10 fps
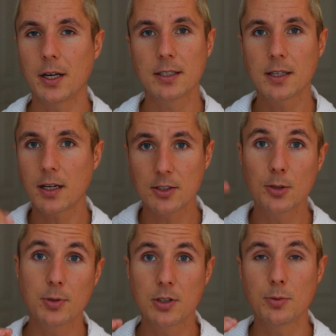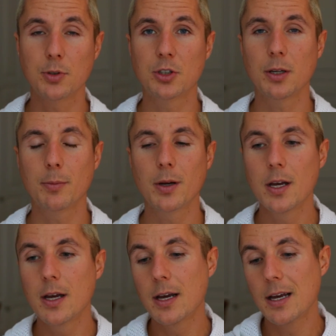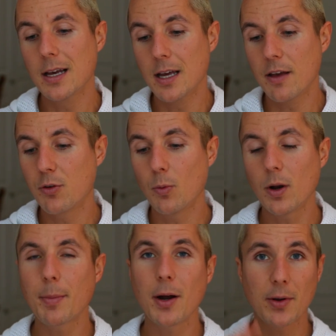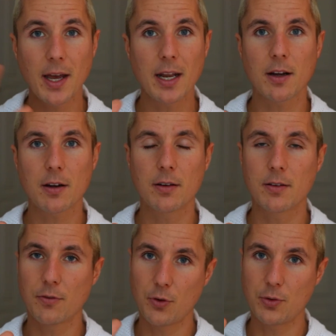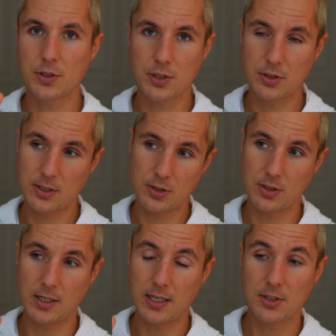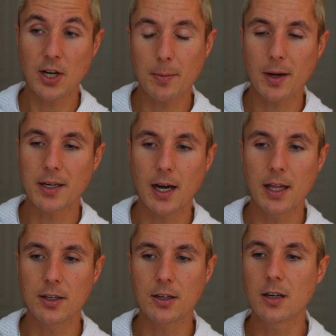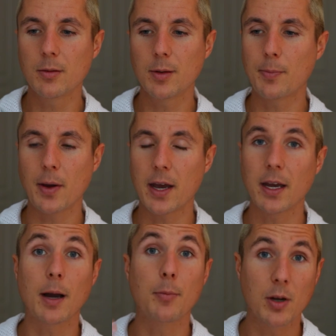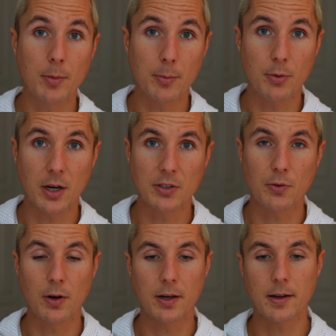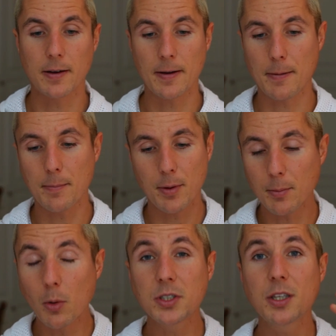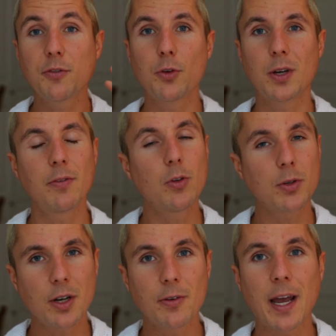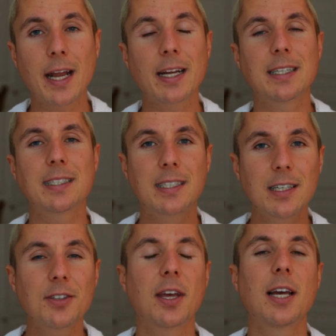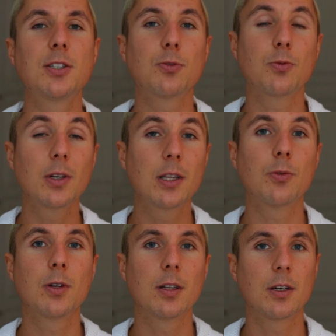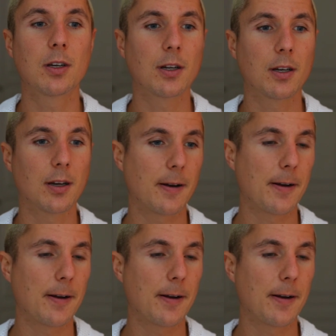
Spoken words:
and it's not super, super cheap. If you want to buy organic fruit in Chiang Mai, Thailand, you're going to be paying a premium price for it. But most of the fruit, even though it's not organic, it still tastes really, really good.